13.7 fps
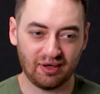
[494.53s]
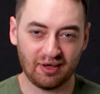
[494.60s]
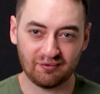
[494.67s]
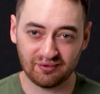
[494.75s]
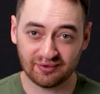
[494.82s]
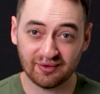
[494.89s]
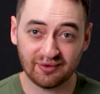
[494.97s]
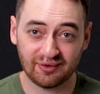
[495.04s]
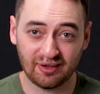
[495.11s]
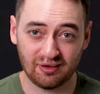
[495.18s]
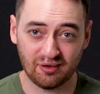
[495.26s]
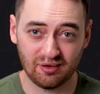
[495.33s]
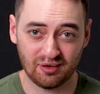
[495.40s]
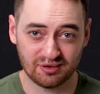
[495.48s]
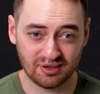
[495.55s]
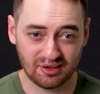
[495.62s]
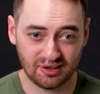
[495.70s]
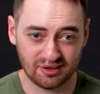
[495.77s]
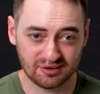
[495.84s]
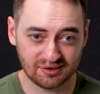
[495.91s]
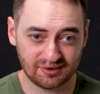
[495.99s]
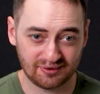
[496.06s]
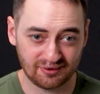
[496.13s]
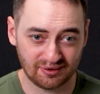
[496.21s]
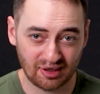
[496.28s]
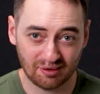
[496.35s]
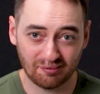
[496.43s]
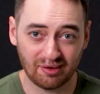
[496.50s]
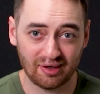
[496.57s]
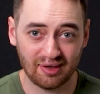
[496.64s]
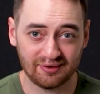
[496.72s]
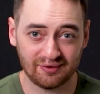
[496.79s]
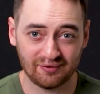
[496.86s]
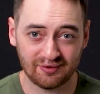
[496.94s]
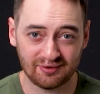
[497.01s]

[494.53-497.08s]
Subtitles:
I resist that urge, and I just kept my ass in the